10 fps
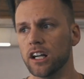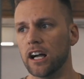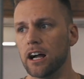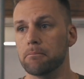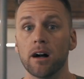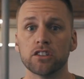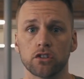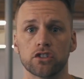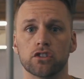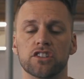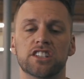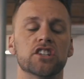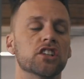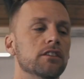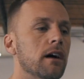muscles. So
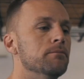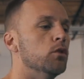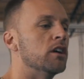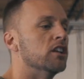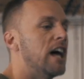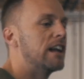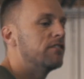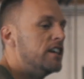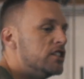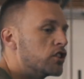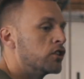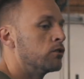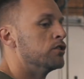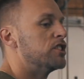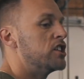essentially, if I'm doing a lot of internal
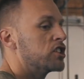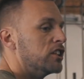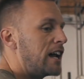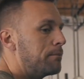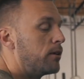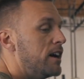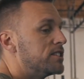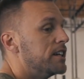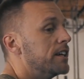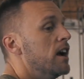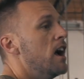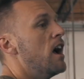rotation, a lot of pressing,